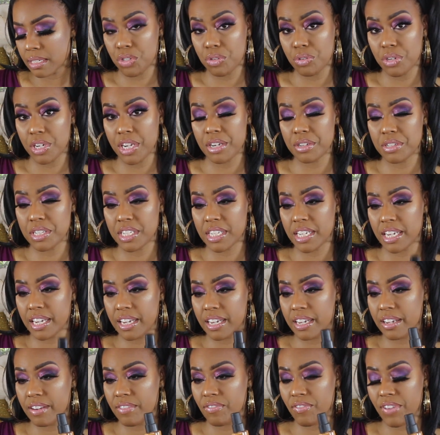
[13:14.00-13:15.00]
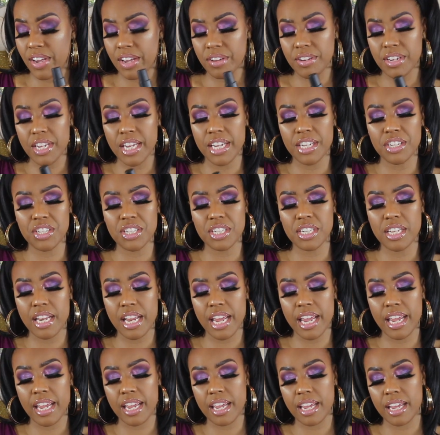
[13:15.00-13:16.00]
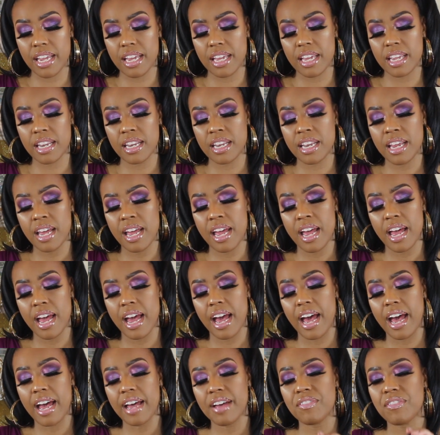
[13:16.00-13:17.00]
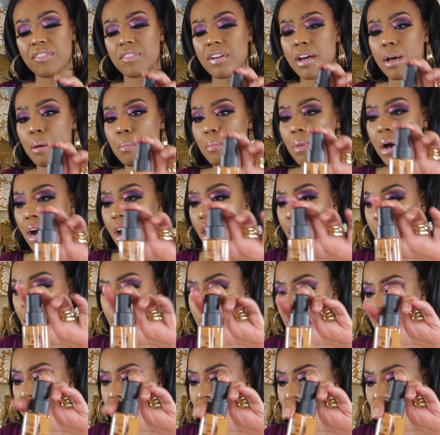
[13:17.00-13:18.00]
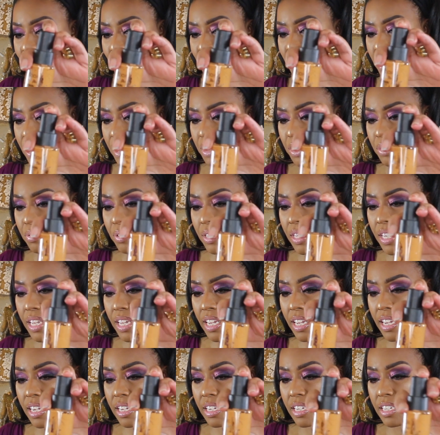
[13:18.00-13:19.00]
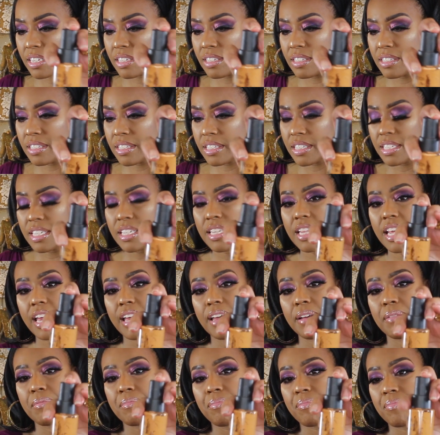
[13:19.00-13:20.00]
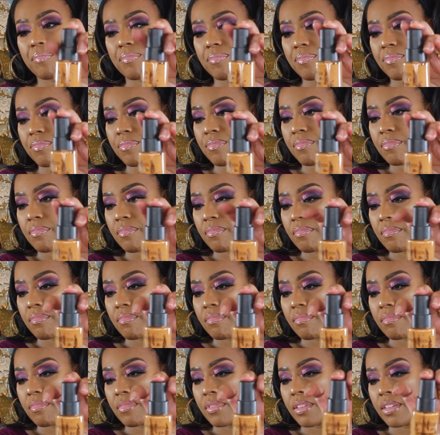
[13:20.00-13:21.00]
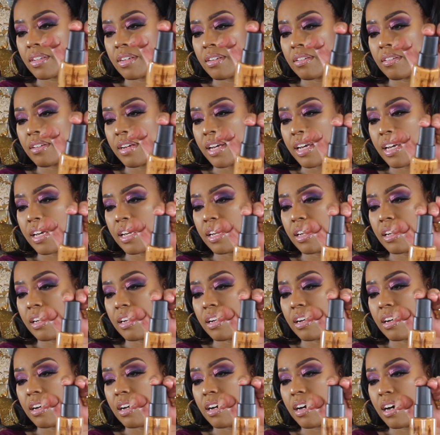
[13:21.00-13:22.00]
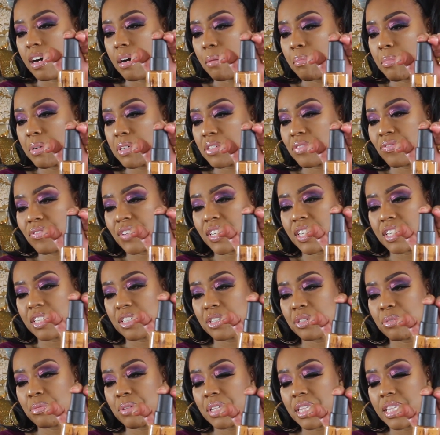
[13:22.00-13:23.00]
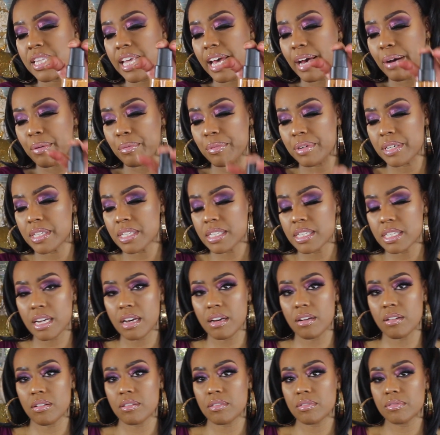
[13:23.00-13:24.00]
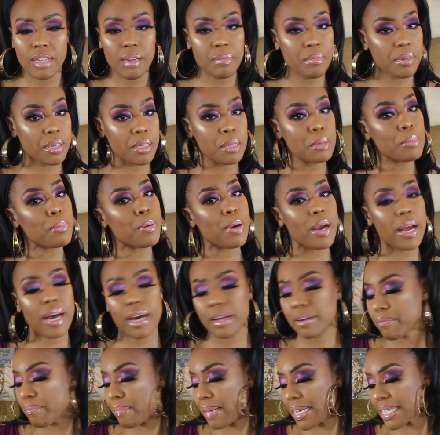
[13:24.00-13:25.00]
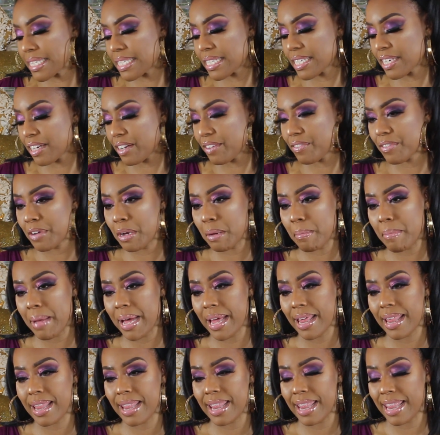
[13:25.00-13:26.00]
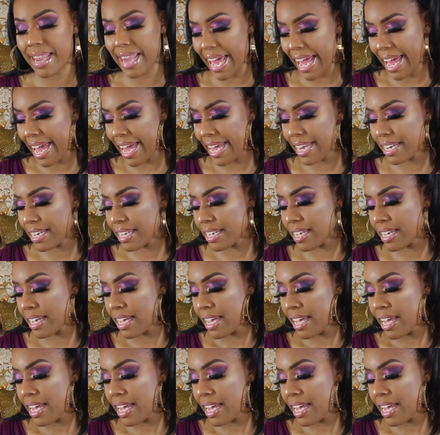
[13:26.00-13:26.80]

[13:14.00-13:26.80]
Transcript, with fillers: Studio Skin Foundation, and i am almost finished with that. Can you see that? Okay, almost finished with that one. So I'm really proud of myself about that.